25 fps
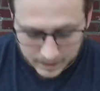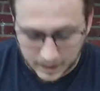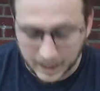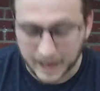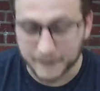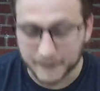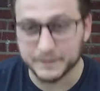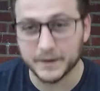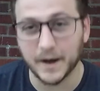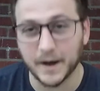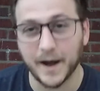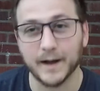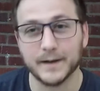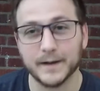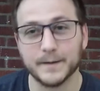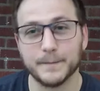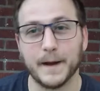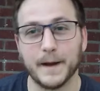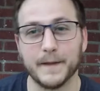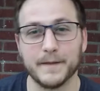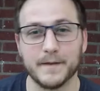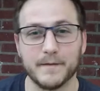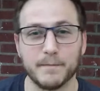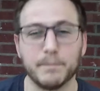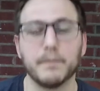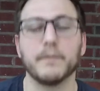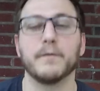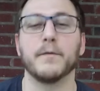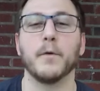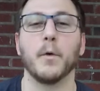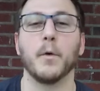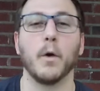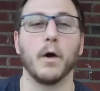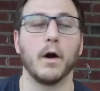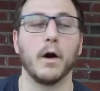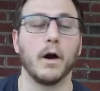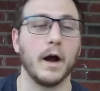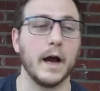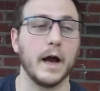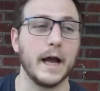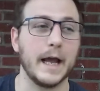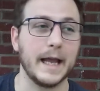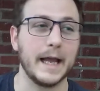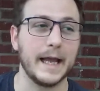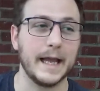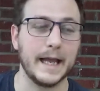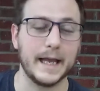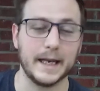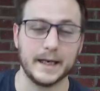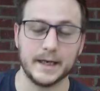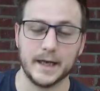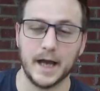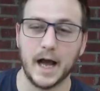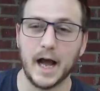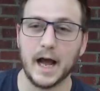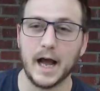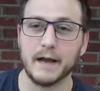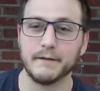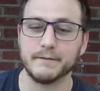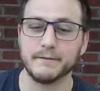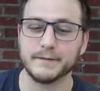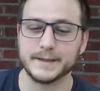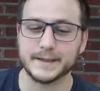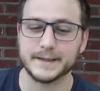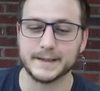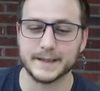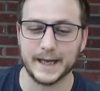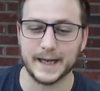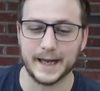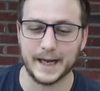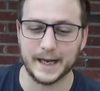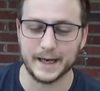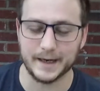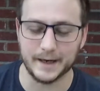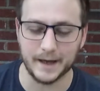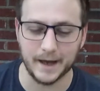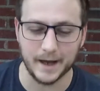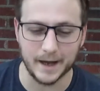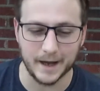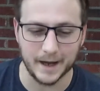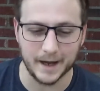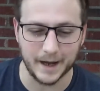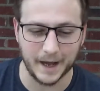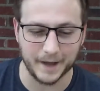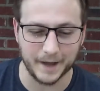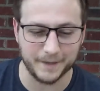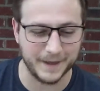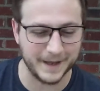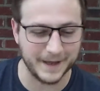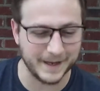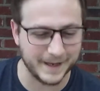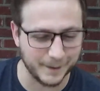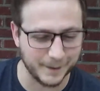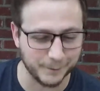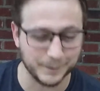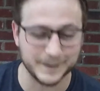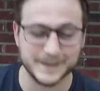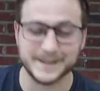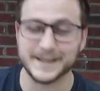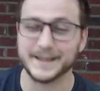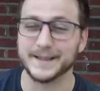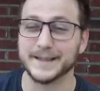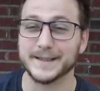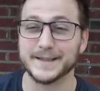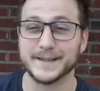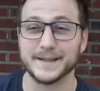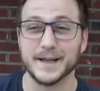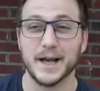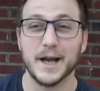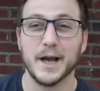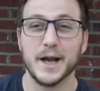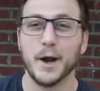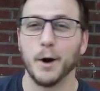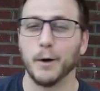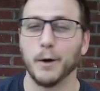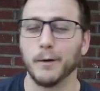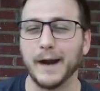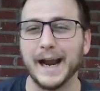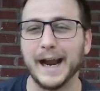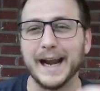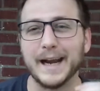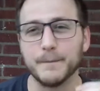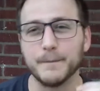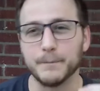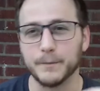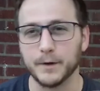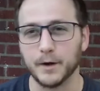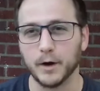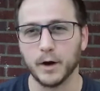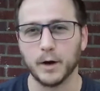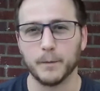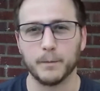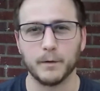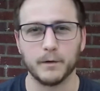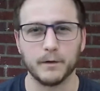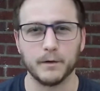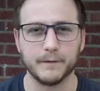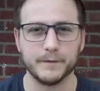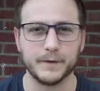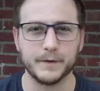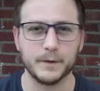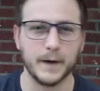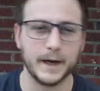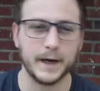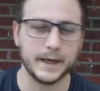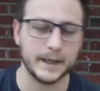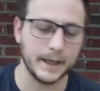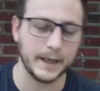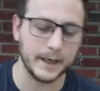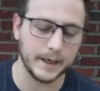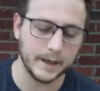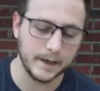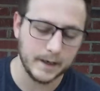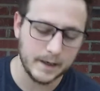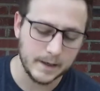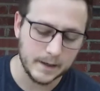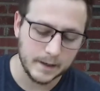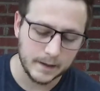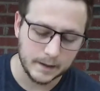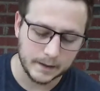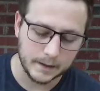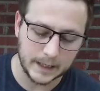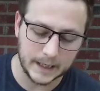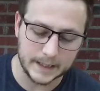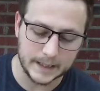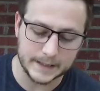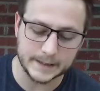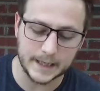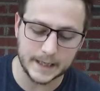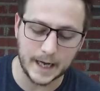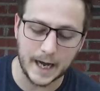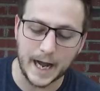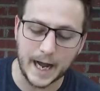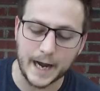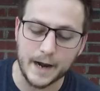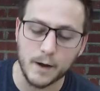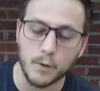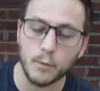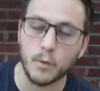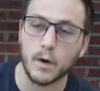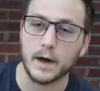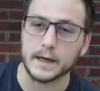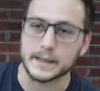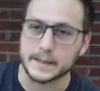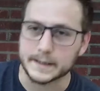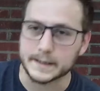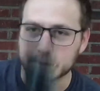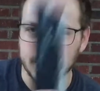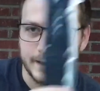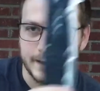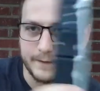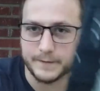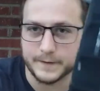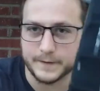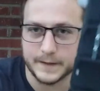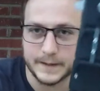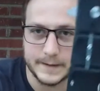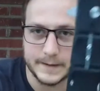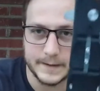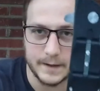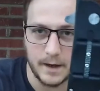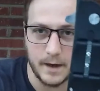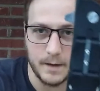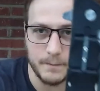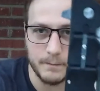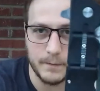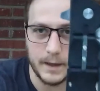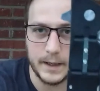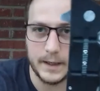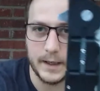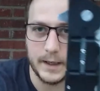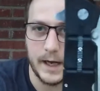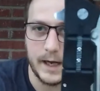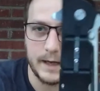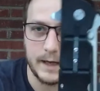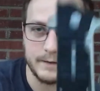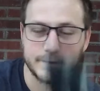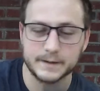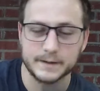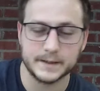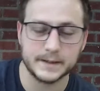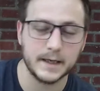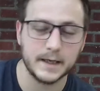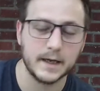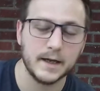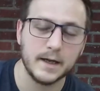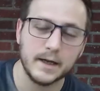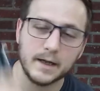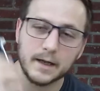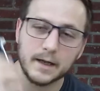I've talked about this before in knives, I think it was in this random Gerber review I did. Guys, I don't want safeties on my knives.